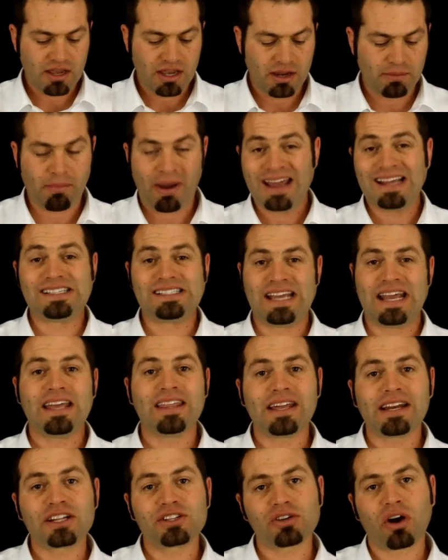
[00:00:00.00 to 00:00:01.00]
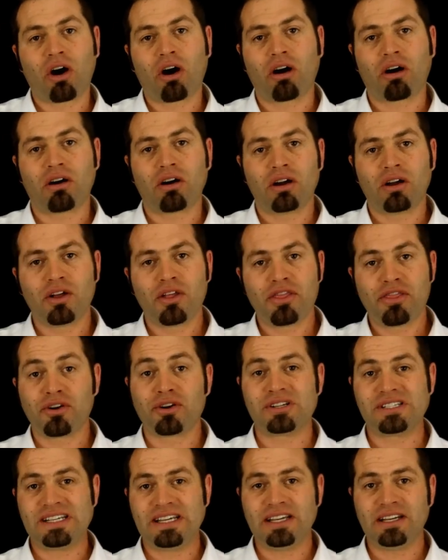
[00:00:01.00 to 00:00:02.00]
it might say that it's
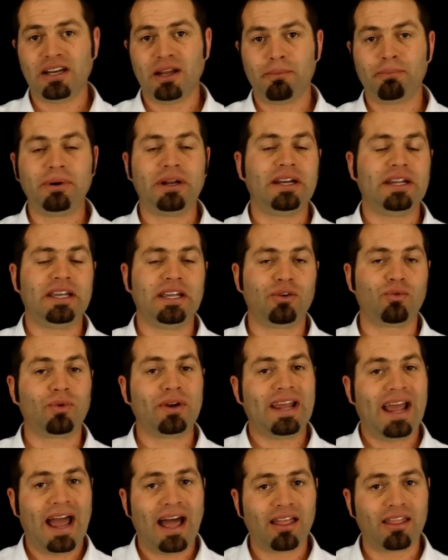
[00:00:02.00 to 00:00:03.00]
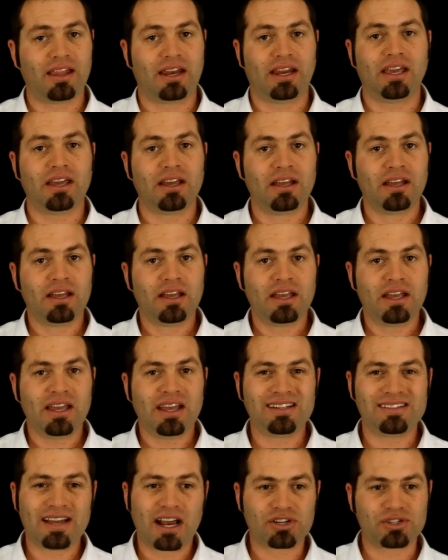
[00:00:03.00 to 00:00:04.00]
R13, but in reality,
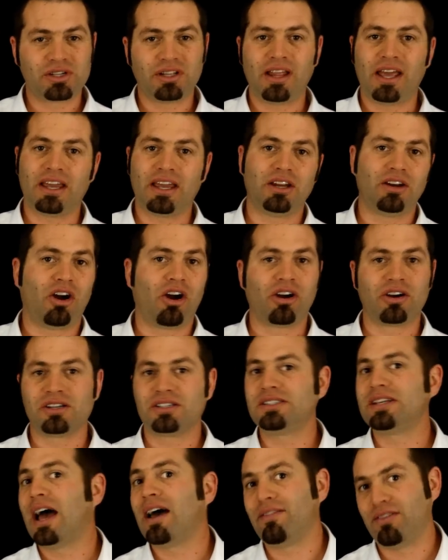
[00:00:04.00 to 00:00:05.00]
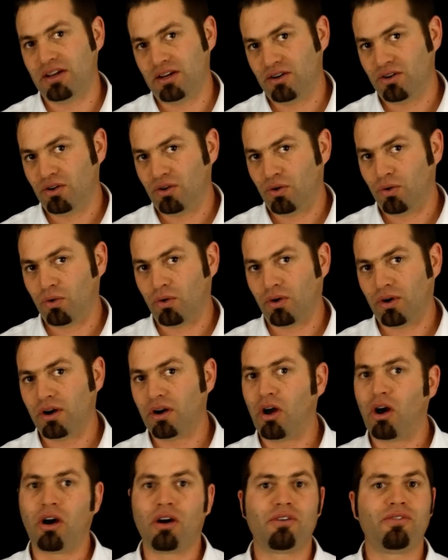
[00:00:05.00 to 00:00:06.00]
it's actually like an R7 or
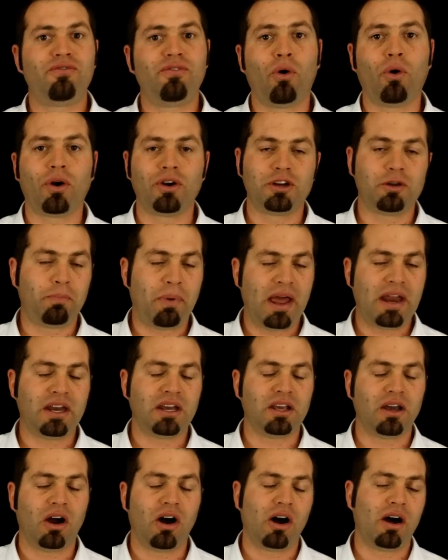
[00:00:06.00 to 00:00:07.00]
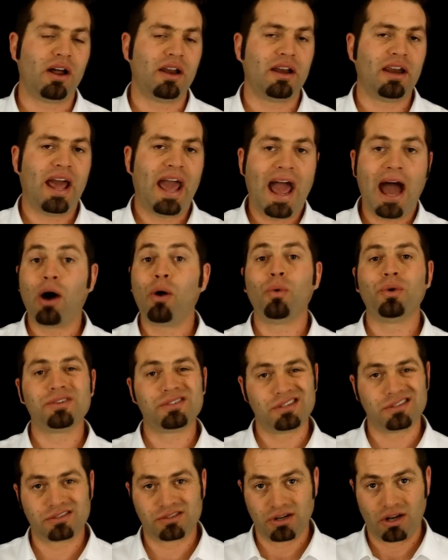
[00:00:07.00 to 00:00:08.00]
an R4, depending on how it
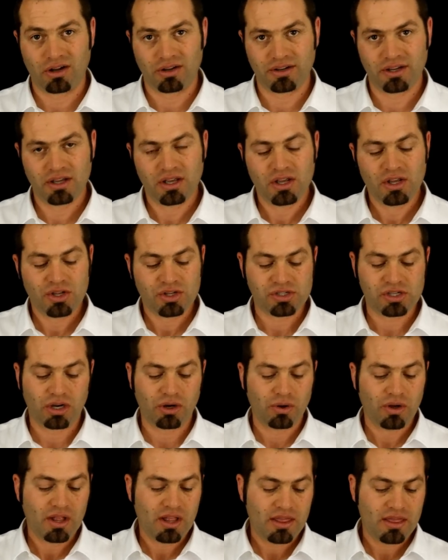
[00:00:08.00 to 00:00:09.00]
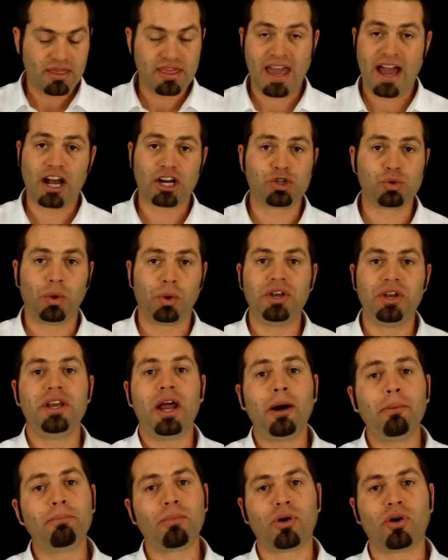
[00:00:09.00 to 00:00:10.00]
was installed. So the actual
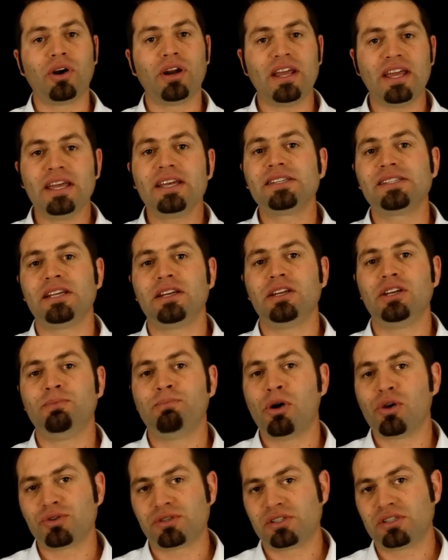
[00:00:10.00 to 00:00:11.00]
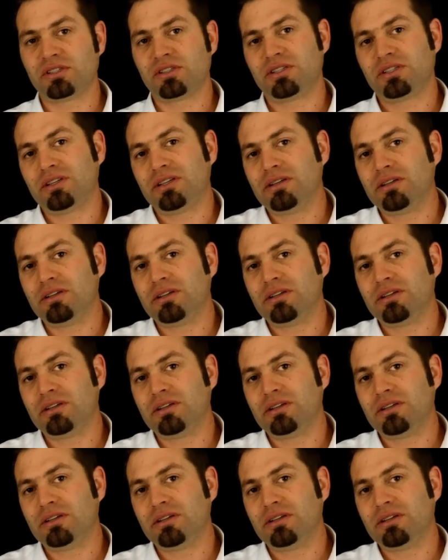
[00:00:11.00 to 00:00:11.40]
number isn't most